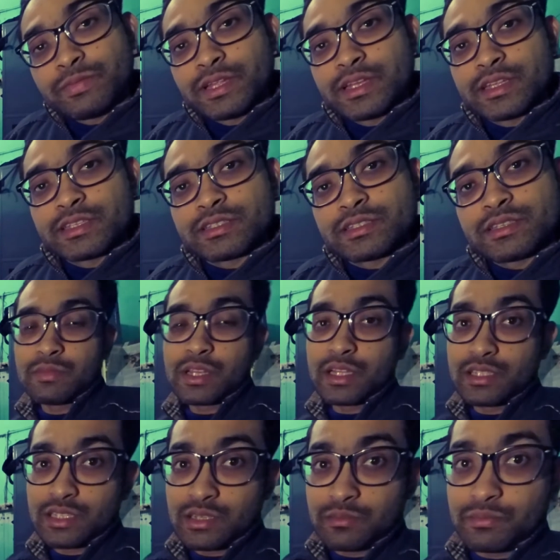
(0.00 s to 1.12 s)
playlist. But
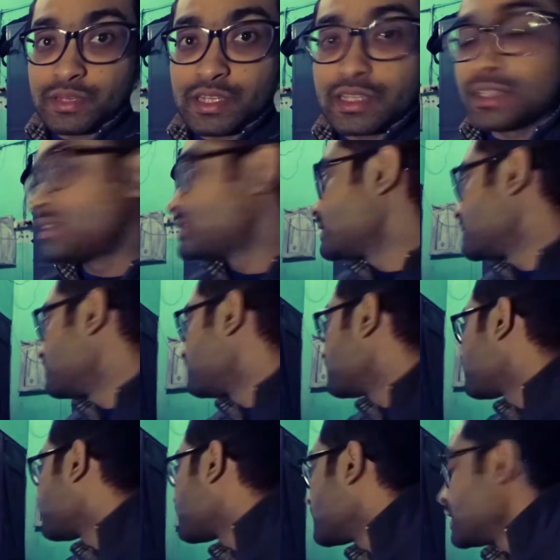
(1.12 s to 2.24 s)
under the playlist tab,
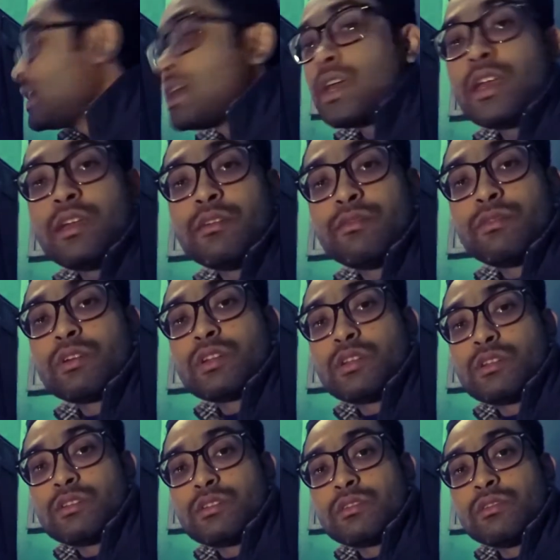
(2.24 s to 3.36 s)
if you are
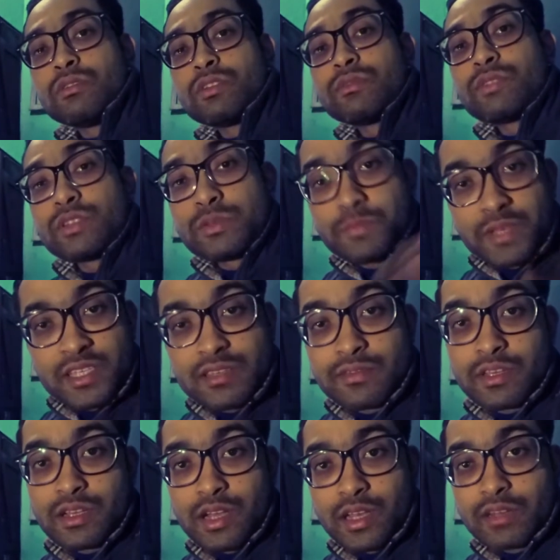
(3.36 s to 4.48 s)
looking for a
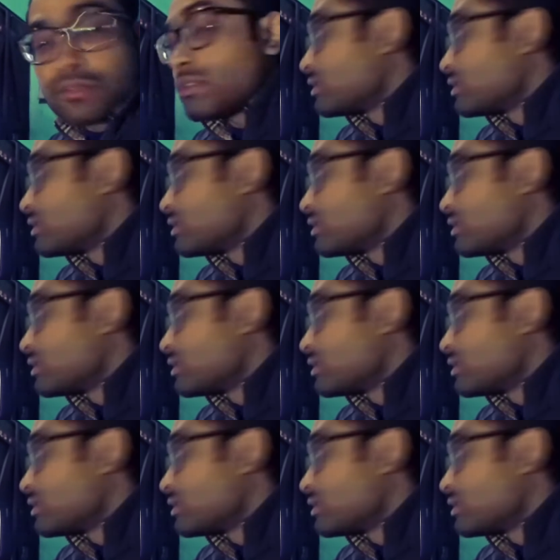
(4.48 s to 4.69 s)
specific kind of